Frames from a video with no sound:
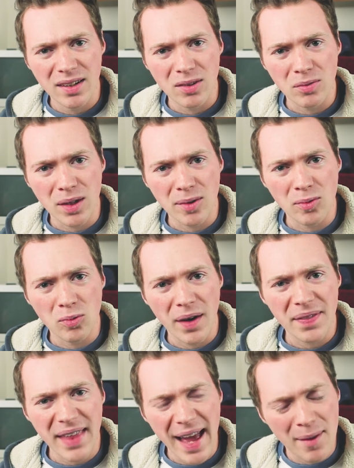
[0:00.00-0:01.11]

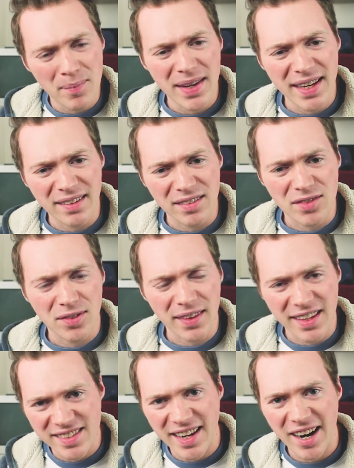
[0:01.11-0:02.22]
what that means for
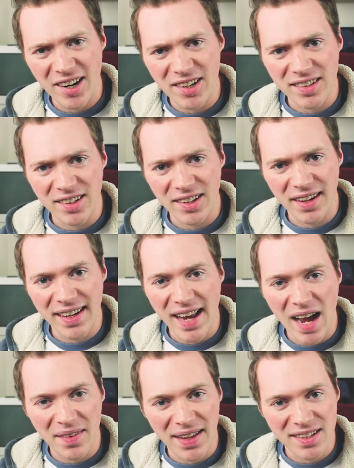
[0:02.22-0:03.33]
this character and
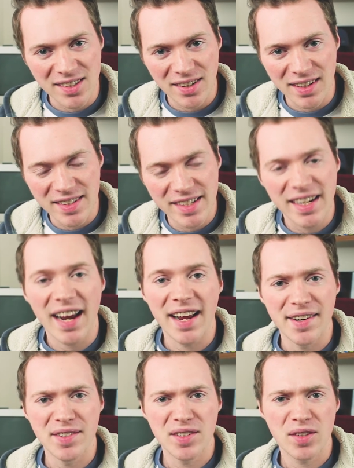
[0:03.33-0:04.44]
how that is going to
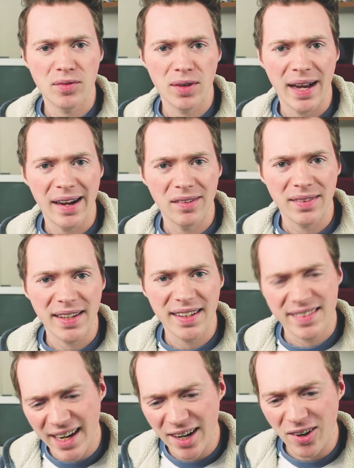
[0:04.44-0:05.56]
change throughout the
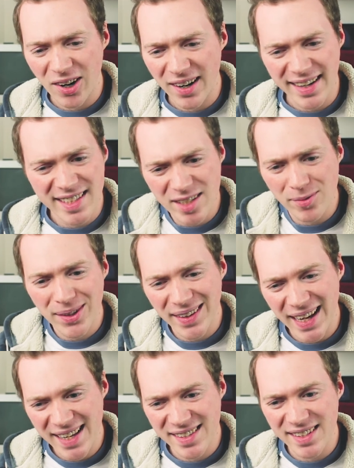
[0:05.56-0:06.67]
entire arc as he
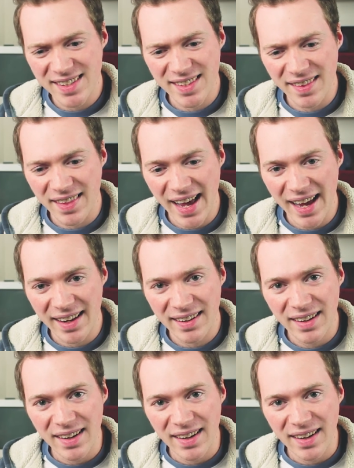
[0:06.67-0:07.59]
realizes that